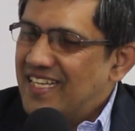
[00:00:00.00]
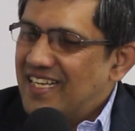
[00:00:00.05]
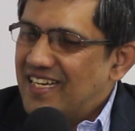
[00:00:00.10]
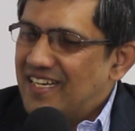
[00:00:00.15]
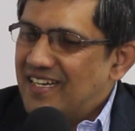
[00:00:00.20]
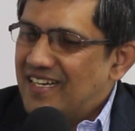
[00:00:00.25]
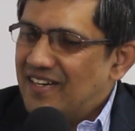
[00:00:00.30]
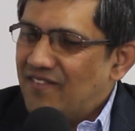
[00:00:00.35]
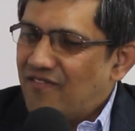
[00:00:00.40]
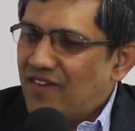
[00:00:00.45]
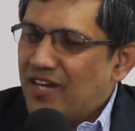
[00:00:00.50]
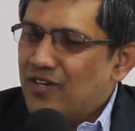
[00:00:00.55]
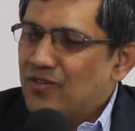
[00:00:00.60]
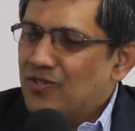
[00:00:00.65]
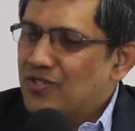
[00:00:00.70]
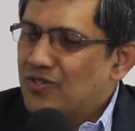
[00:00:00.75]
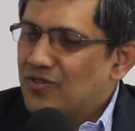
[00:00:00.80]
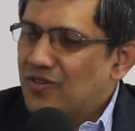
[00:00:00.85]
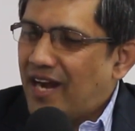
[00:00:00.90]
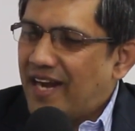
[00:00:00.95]
why
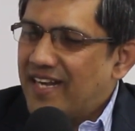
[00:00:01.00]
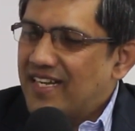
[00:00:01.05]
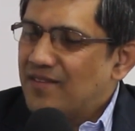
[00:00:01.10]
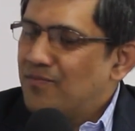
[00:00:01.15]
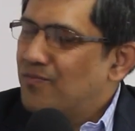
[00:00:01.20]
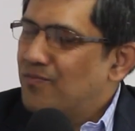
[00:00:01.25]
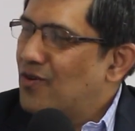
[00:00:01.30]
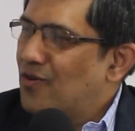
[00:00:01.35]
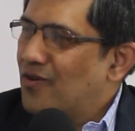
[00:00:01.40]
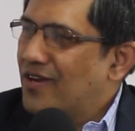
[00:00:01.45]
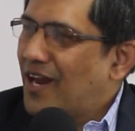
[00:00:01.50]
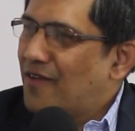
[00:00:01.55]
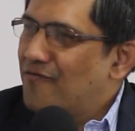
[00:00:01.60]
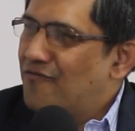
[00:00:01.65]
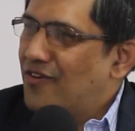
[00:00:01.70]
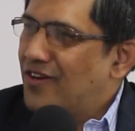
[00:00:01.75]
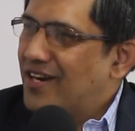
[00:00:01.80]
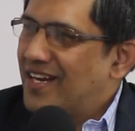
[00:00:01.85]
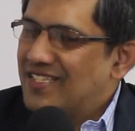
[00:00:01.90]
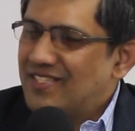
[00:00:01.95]
don't you write a program
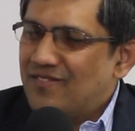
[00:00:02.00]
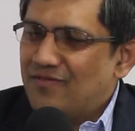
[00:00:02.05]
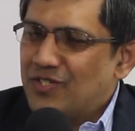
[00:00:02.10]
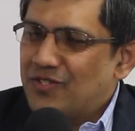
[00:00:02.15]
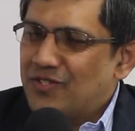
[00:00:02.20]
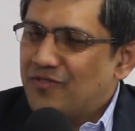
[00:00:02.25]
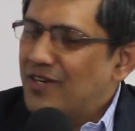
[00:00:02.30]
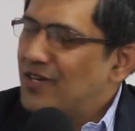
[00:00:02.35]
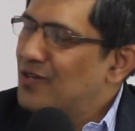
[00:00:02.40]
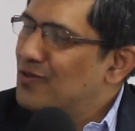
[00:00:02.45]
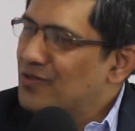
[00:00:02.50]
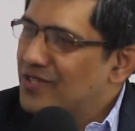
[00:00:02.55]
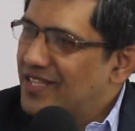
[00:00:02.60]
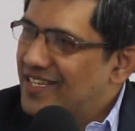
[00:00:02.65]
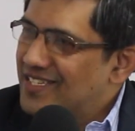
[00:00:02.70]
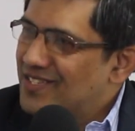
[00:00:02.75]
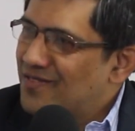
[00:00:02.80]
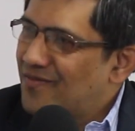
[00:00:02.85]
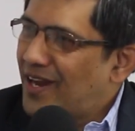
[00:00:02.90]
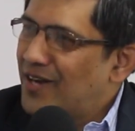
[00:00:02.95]
for us which will do
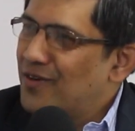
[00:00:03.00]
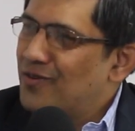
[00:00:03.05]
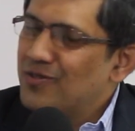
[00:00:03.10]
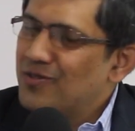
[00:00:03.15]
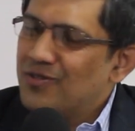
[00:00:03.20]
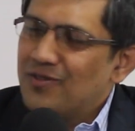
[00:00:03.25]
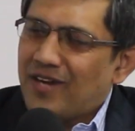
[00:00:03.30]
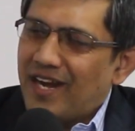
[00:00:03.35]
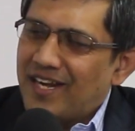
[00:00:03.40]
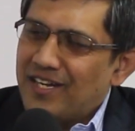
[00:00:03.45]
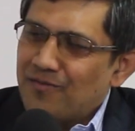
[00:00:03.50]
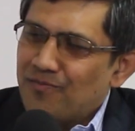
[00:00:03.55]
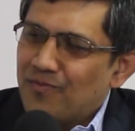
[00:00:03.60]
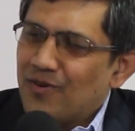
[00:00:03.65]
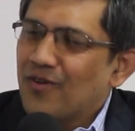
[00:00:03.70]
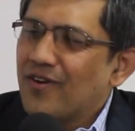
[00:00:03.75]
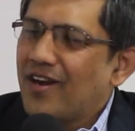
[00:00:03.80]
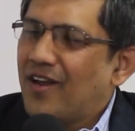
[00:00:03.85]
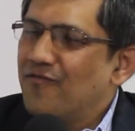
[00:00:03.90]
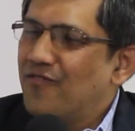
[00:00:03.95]
this? Why don't you write a
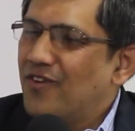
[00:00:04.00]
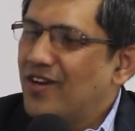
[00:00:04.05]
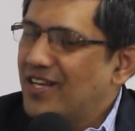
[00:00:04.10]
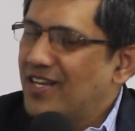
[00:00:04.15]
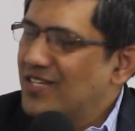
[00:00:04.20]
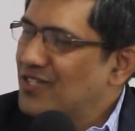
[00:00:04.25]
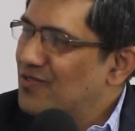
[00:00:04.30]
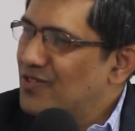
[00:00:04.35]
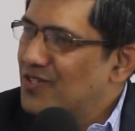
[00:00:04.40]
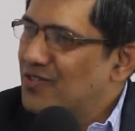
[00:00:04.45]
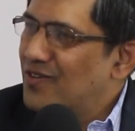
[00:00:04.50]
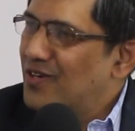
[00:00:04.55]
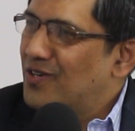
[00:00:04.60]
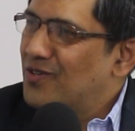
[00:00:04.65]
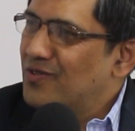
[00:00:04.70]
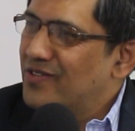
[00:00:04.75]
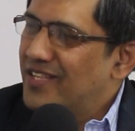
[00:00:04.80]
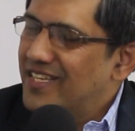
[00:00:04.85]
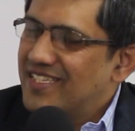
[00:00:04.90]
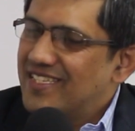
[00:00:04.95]
program for us which will
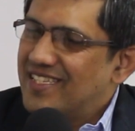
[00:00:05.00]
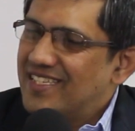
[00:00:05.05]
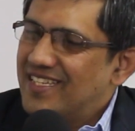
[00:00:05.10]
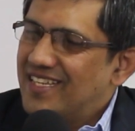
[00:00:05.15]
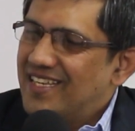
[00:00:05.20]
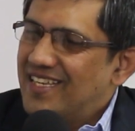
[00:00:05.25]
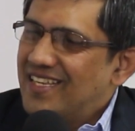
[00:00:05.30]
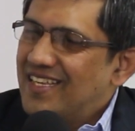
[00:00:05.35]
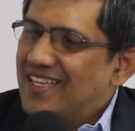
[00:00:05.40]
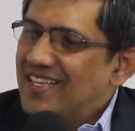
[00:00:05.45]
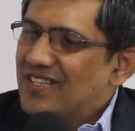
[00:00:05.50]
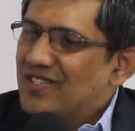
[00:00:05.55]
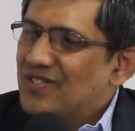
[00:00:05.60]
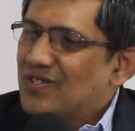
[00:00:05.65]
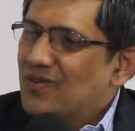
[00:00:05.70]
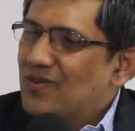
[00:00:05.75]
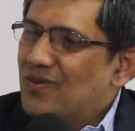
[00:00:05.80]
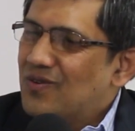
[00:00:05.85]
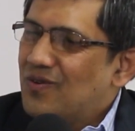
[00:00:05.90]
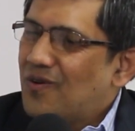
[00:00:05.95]
do this?
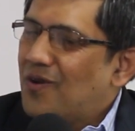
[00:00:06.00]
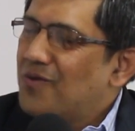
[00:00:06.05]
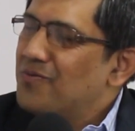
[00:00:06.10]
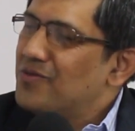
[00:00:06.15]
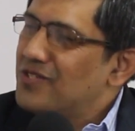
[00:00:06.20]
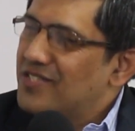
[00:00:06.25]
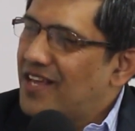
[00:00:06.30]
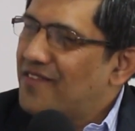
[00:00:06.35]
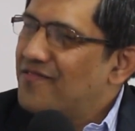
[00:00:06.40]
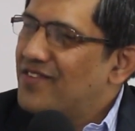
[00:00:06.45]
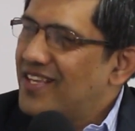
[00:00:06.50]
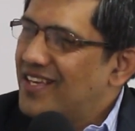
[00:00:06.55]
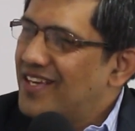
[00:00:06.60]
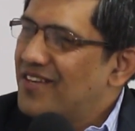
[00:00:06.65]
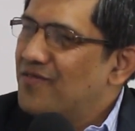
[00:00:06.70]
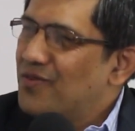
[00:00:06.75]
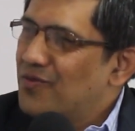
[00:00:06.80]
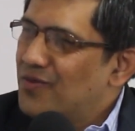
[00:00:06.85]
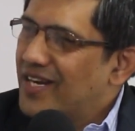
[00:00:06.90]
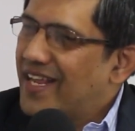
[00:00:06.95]
So almost every
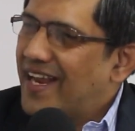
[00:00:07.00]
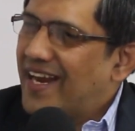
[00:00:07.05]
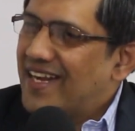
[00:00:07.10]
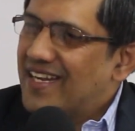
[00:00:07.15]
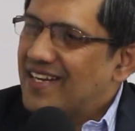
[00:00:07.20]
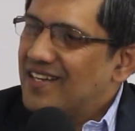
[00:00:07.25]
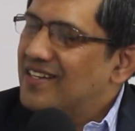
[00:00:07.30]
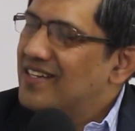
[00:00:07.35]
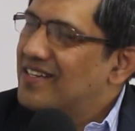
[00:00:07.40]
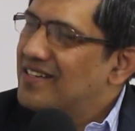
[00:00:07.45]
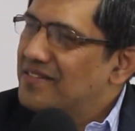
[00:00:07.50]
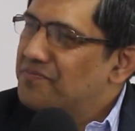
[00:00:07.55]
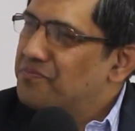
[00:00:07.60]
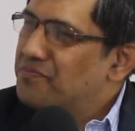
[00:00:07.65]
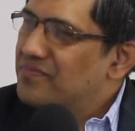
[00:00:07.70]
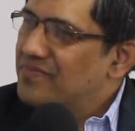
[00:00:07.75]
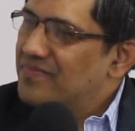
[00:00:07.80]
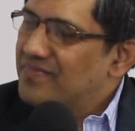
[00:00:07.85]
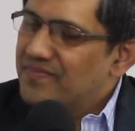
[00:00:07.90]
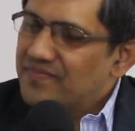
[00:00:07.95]
year we would get a
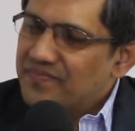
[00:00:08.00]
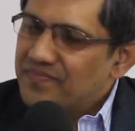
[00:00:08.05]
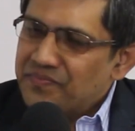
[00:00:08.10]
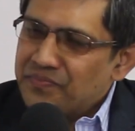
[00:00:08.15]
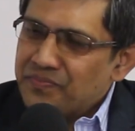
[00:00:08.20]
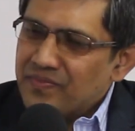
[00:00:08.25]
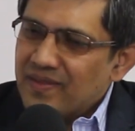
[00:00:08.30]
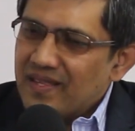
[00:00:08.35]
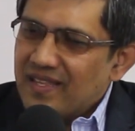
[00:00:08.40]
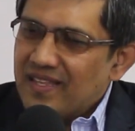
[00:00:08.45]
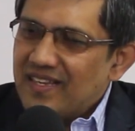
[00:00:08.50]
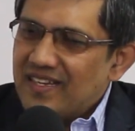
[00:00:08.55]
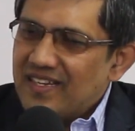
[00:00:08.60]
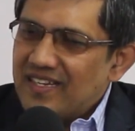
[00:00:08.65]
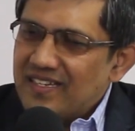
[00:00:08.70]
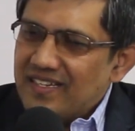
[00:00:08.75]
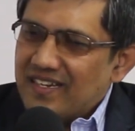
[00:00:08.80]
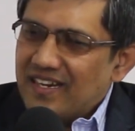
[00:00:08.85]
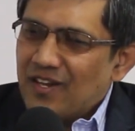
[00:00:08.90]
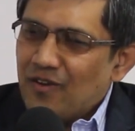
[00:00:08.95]

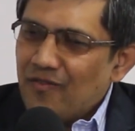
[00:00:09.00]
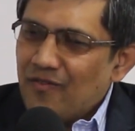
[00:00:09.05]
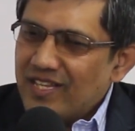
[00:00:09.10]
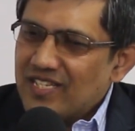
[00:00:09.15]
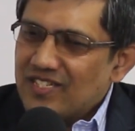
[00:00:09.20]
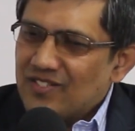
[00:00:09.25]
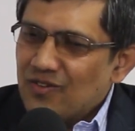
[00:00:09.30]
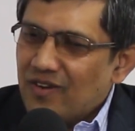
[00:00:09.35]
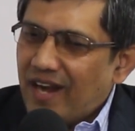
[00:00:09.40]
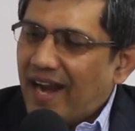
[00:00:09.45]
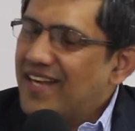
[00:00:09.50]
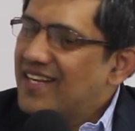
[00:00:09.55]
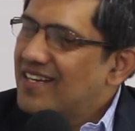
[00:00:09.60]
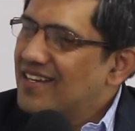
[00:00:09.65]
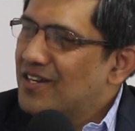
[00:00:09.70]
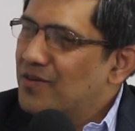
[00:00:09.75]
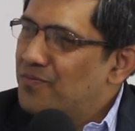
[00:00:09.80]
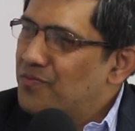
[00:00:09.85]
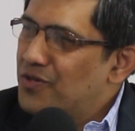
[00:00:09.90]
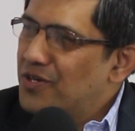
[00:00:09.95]
request to write
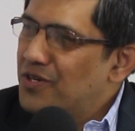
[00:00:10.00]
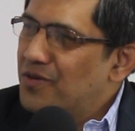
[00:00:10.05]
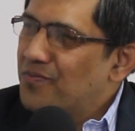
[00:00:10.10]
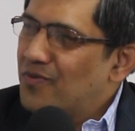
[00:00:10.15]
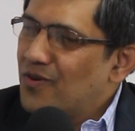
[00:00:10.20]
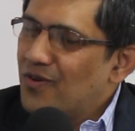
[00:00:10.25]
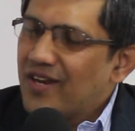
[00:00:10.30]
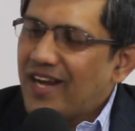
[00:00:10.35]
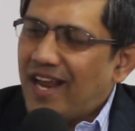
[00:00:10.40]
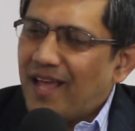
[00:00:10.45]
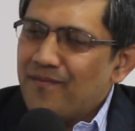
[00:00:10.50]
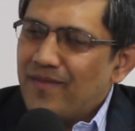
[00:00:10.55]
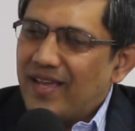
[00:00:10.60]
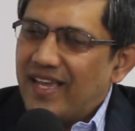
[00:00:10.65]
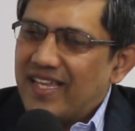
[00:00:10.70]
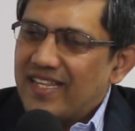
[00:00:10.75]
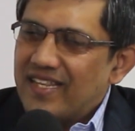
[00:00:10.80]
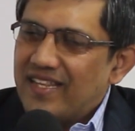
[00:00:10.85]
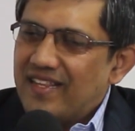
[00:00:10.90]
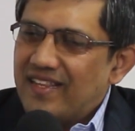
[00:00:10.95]
a computer program,
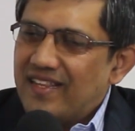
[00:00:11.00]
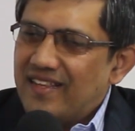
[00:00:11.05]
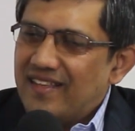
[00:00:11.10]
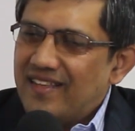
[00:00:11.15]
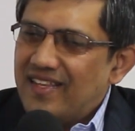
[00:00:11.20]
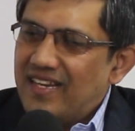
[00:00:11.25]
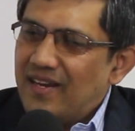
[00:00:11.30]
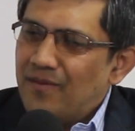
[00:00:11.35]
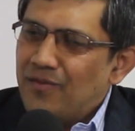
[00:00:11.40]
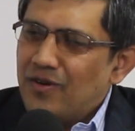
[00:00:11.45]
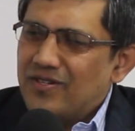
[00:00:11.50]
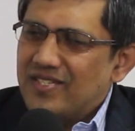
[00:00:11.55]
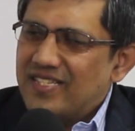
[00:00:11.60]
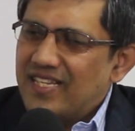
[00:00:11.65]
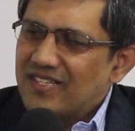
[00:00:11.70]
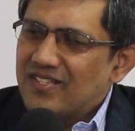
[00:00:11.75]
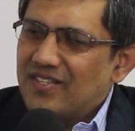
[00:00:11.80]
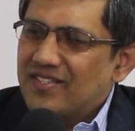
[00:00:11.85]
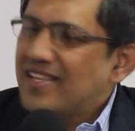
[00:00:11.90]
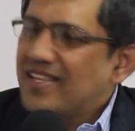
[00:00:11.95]
and in about
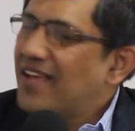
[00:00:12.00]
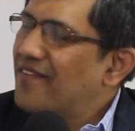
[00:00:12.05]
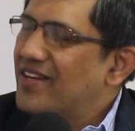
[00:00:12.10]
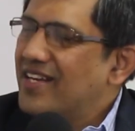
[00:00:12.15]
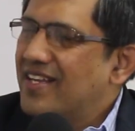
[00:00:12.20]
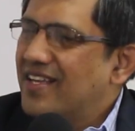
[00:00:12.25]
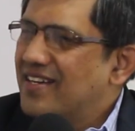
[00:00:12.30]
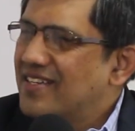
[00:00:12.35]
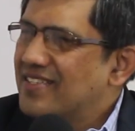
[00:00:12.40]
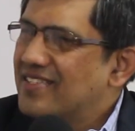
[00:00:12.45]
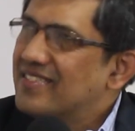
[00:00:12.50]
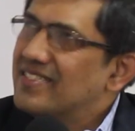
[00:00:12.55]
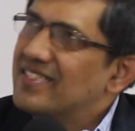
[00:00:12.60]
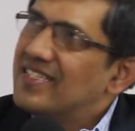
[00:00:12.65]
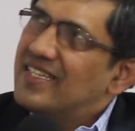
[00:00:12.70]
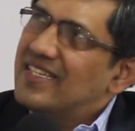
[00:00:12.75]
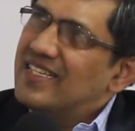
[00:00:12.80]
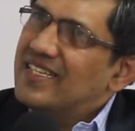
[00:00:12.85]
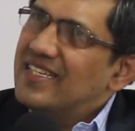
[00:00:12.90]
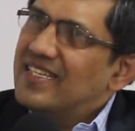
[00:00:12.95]
6 or 7 years,
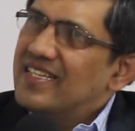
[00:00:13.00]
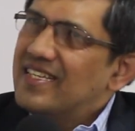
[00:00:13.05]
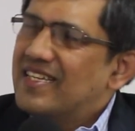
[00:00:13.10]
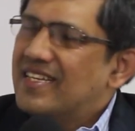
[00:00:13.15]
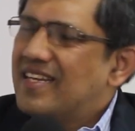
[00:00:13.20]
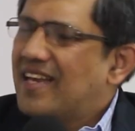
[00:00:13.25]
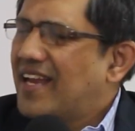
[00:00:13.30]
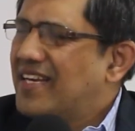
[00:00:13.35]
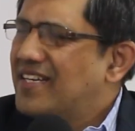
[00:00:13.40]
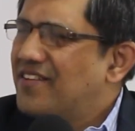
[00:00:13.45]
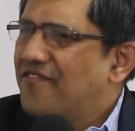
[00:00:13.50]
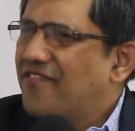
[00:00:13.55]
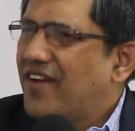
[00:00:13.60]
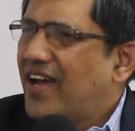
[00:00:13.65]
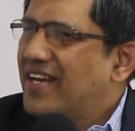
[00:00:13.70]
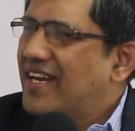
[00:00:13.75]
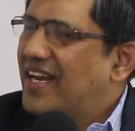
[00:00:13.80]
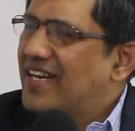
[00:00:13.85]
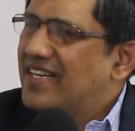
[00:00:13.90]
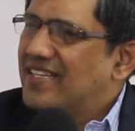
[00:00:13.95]
in
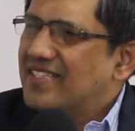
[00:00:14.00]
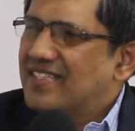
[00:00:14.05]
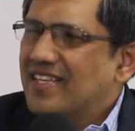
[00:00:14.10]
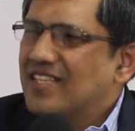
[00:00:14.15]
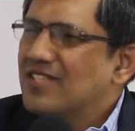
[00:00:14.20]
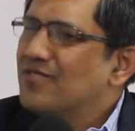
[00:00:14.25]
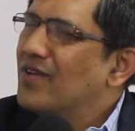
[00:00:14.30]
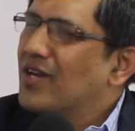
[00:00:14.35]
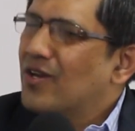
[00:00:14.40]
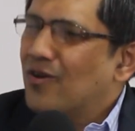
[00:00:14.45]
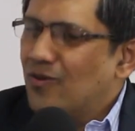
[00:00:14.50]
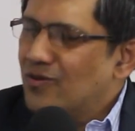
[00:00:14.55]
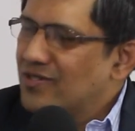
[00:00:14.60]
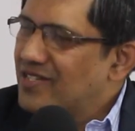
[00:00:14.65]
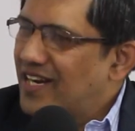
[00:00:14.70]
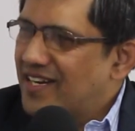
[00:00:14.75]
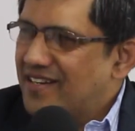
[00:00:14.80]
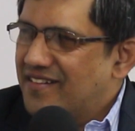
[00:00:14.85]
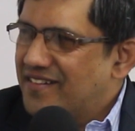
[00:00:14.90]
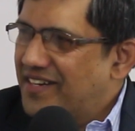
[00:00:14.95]
95, 96, we
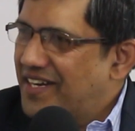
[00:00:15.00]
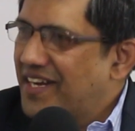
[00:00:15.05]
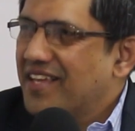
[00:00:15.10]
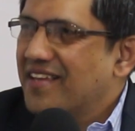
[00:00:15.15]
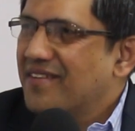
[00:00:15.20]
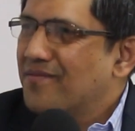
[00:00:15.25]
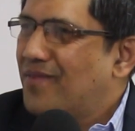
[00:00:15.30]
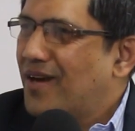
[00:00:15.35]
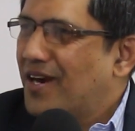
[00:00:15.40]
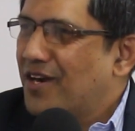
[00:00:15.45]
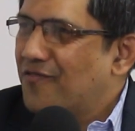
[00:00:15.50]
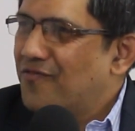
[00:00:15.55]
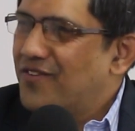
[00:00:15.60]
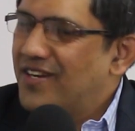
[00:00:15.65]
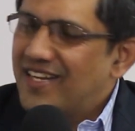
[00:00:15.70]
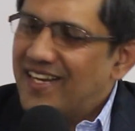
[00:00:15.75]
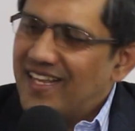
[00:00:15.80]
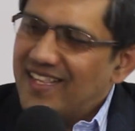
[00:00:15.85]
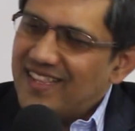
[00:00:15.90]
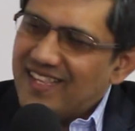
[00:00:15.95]
closed our training part of
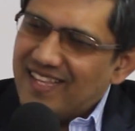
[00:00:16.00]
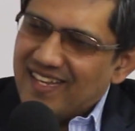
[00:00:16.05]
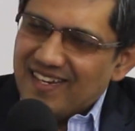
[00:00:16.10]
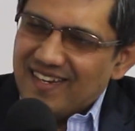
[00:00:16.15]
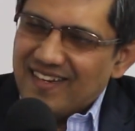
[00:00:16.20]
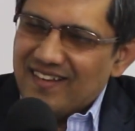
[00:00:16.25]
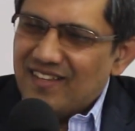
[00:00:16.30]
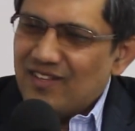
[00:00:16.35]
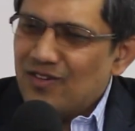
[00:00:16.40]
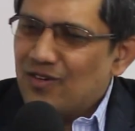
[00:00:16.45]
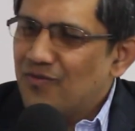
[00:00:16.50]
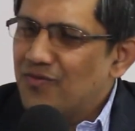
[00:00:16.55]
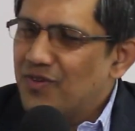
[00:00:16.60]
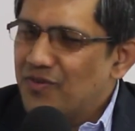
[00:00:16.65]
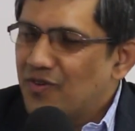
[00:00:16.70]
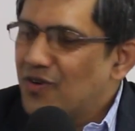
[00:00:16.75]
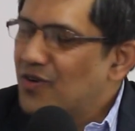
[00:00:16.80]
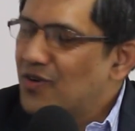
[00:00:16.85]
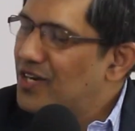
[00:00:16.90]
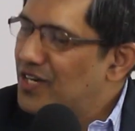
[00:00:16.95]
it, and then
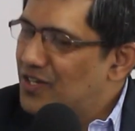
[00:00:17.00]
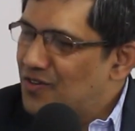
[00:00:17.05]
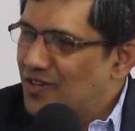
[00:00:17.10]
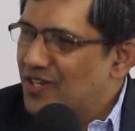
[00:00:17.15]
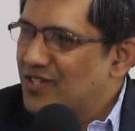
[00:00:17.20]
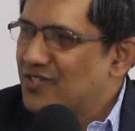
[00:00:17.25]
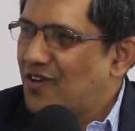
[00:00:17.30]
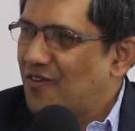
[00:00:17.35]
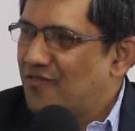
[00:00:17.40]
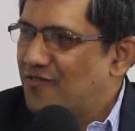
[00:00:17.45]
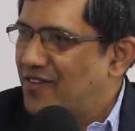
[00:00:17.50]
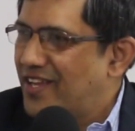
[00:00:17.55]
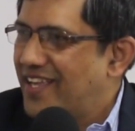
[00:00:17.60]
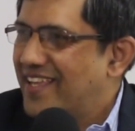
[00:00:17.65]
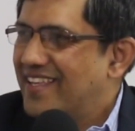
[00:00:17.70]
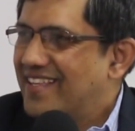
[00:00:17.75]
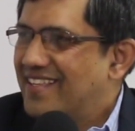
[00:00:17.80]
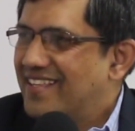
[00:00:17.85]
we were only doing software.